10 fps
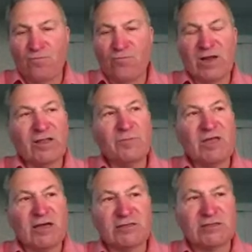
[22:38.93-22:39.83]
really
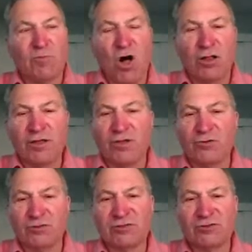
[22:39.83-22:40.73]
because the
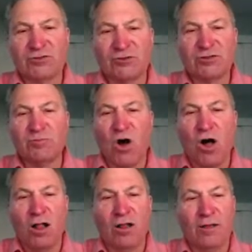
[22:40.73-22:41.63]
molecules are so
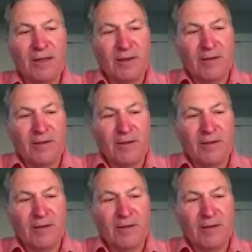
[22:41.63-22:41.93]
small,